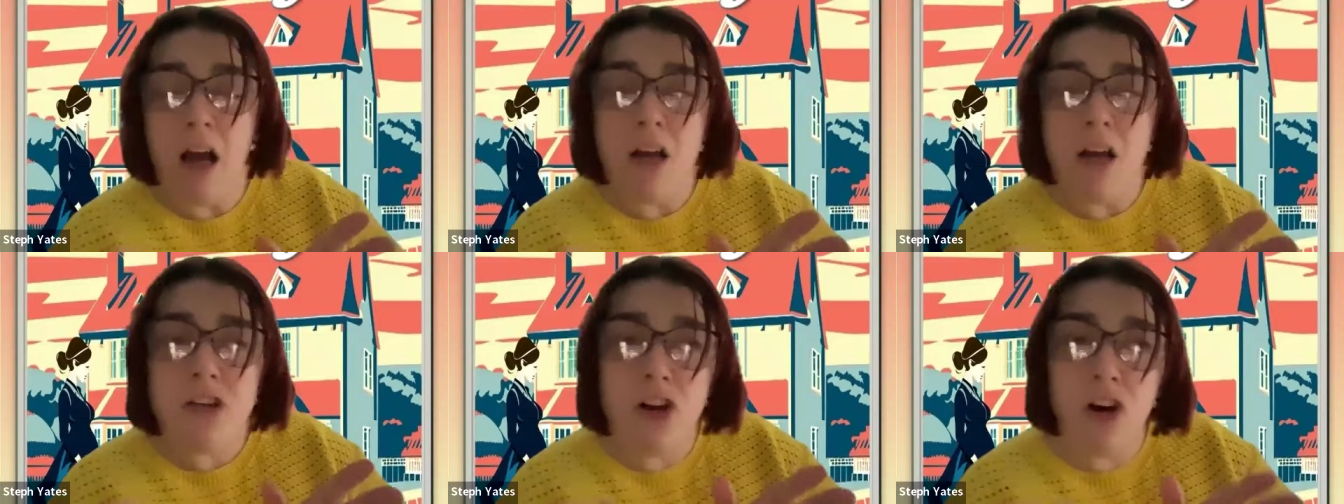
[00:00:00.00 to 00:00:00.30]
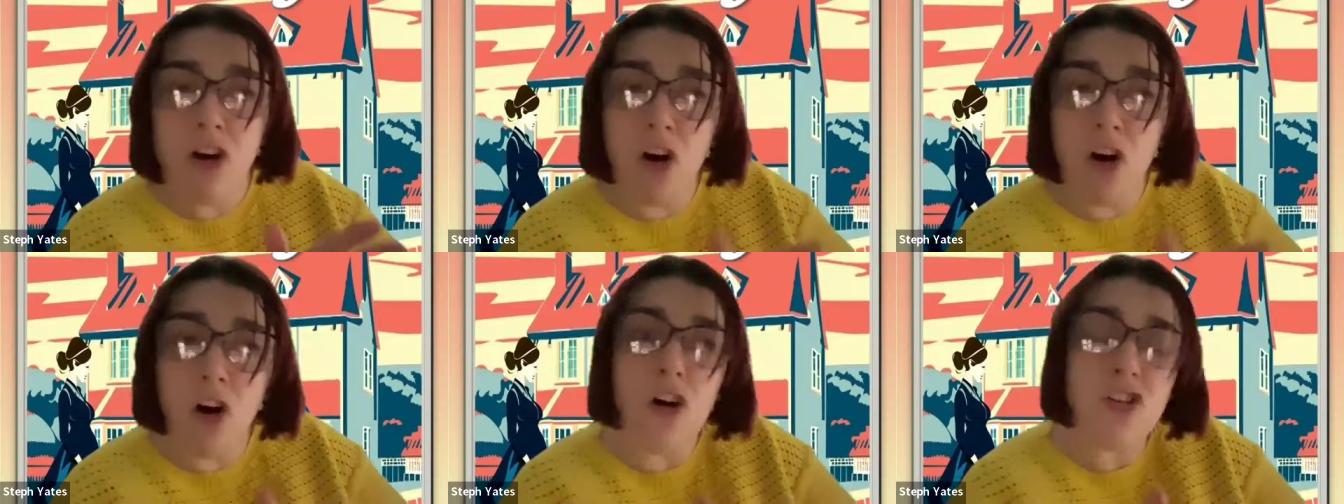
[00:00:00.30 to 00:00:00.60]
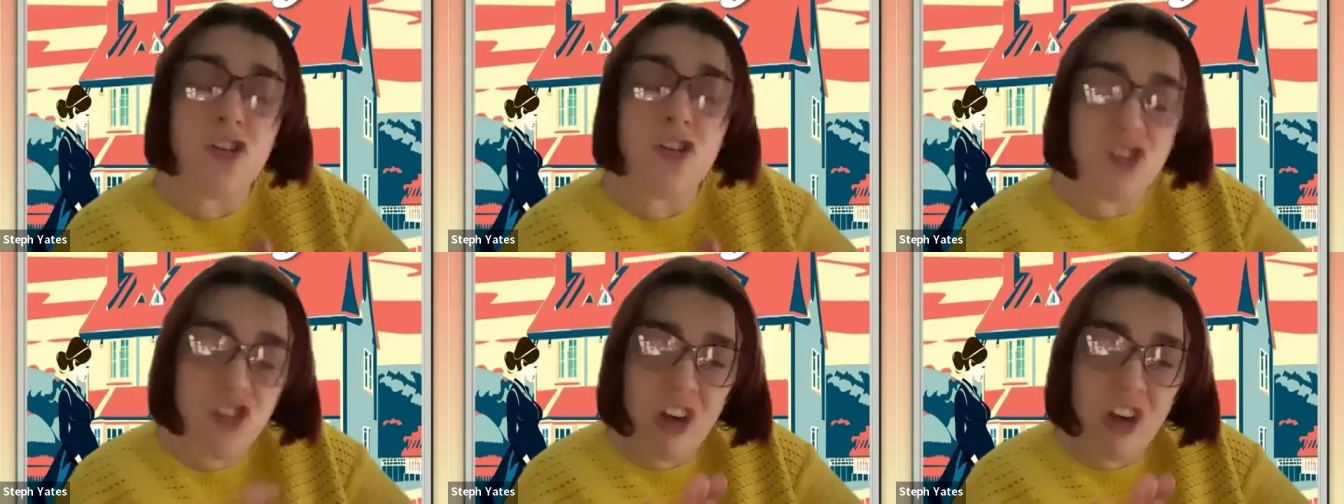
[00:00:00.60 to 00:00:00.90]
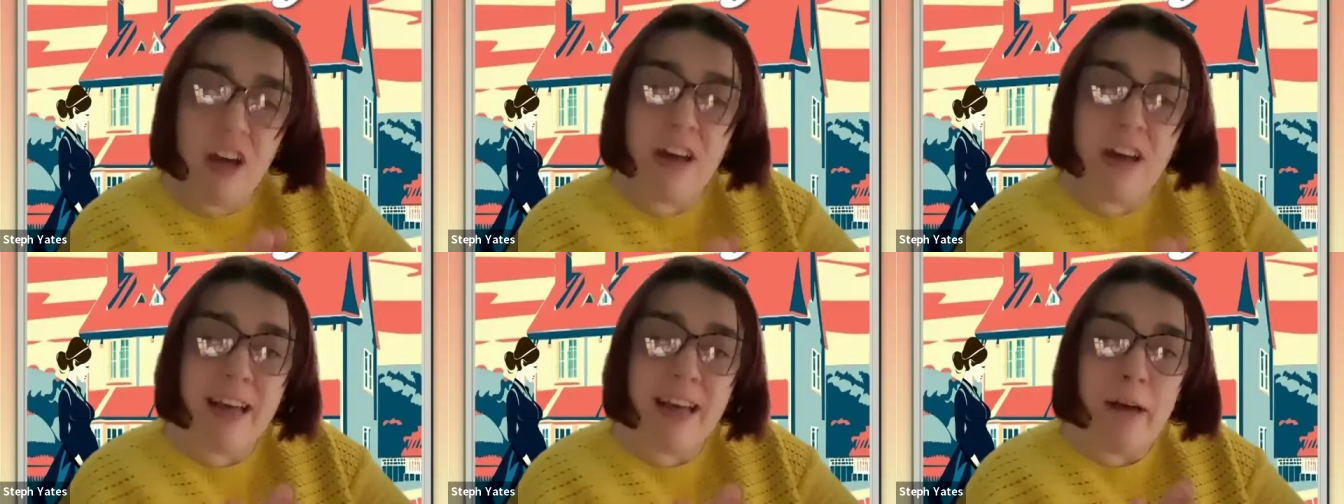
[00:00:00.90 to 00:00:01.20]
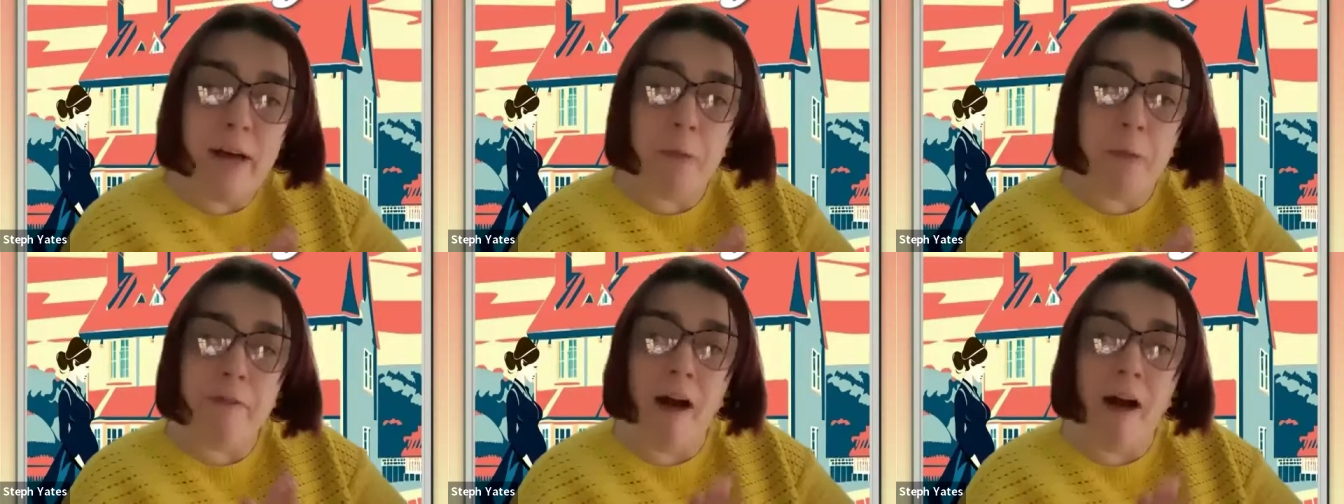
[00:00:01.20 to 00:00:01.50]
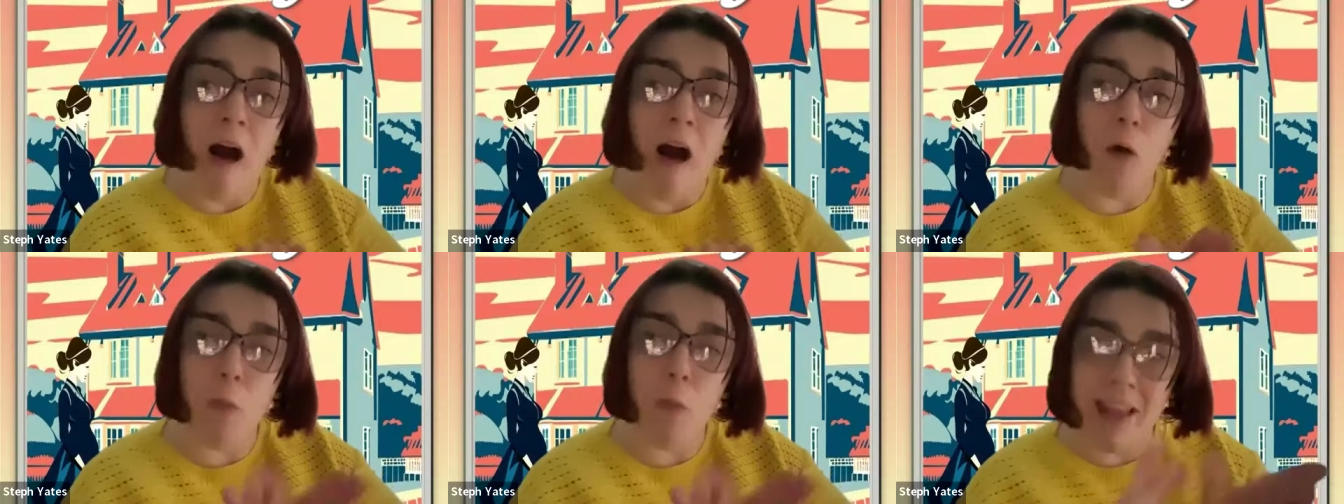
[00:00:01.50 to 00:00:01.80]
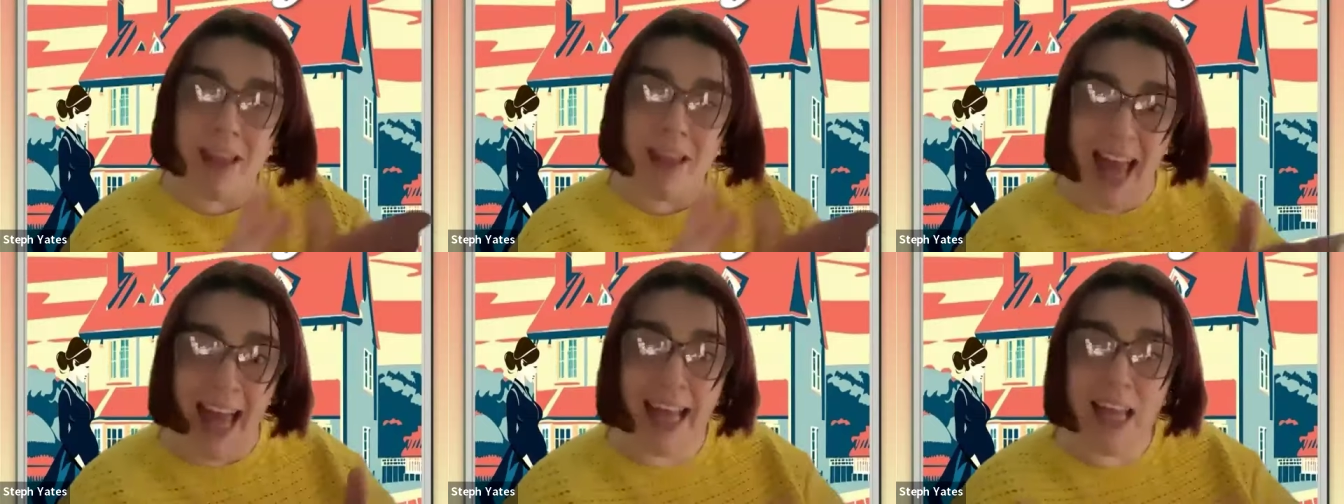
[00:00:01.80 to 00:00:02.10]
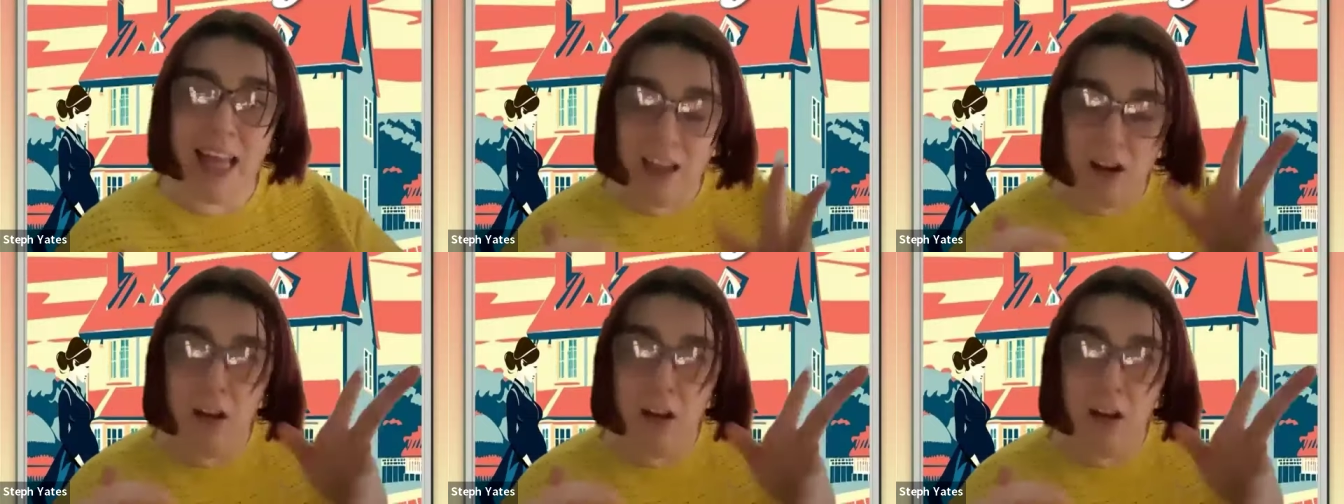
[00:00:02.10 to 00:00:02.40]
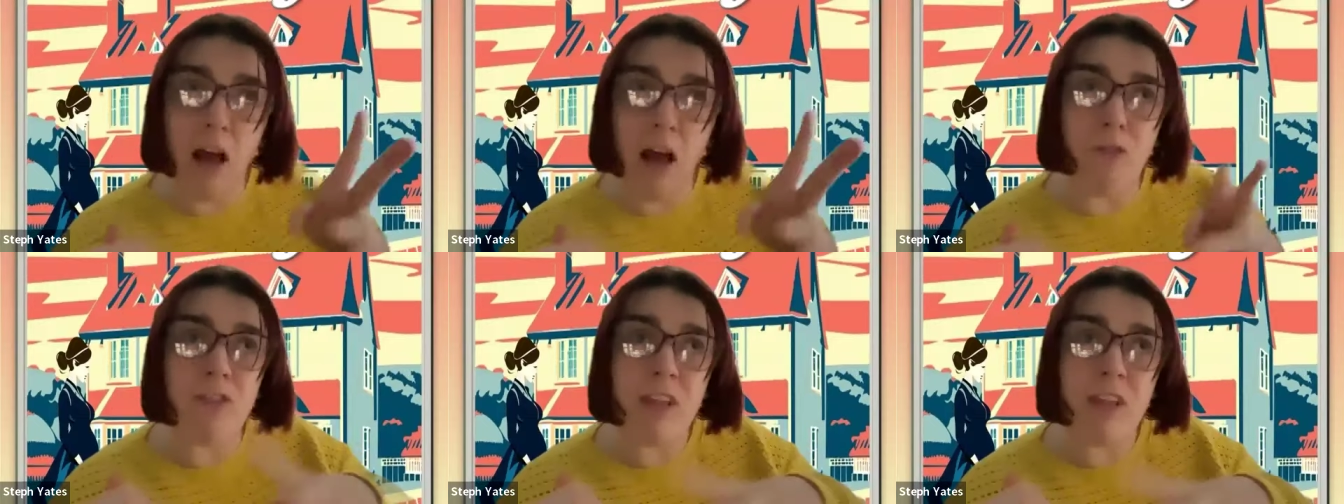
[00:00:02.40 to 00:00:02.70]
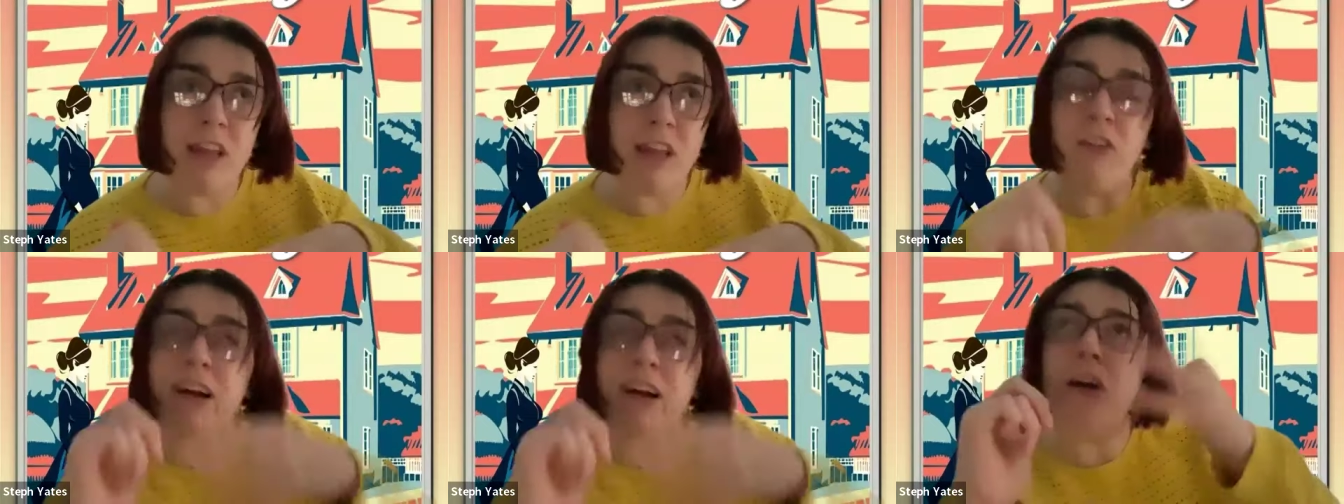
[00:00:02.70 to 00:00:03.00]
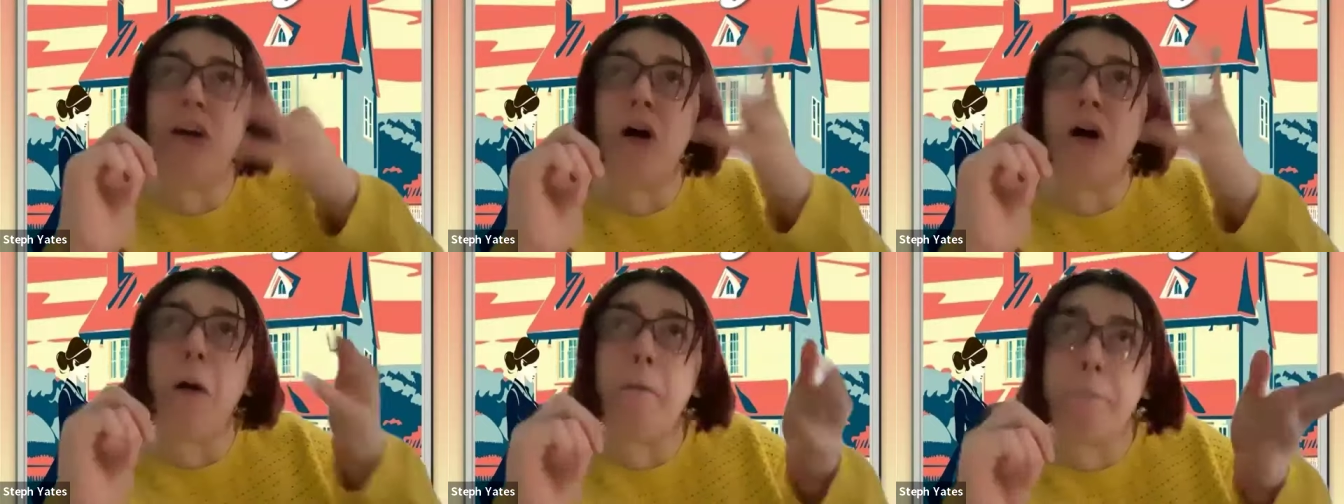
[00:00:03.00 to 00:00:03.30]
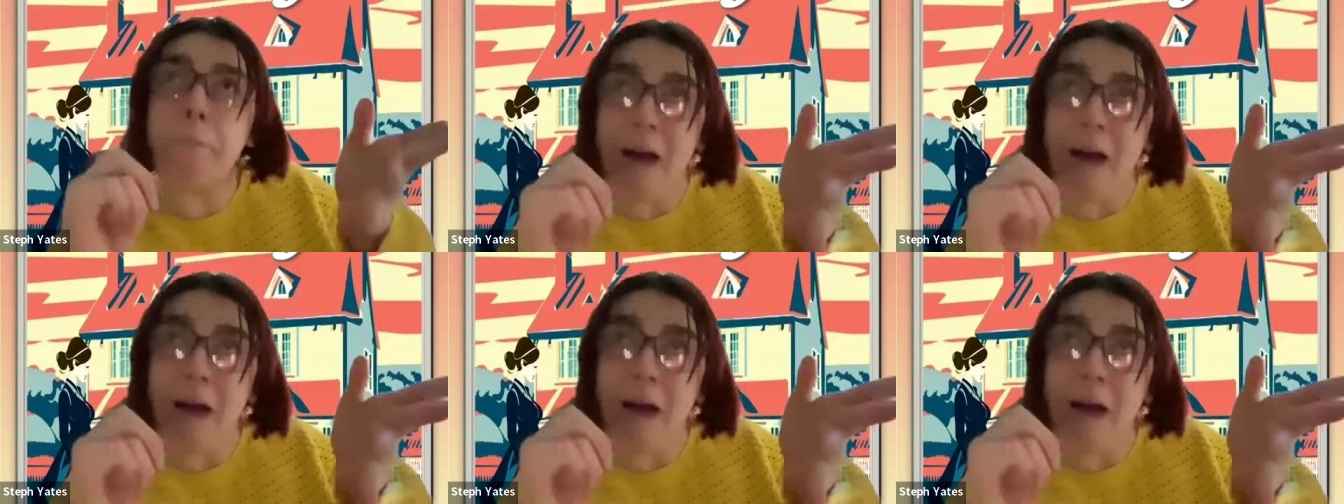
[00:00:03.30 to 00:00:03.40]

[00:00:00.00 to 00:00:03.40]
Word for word: your journey with All Saints because obviously you're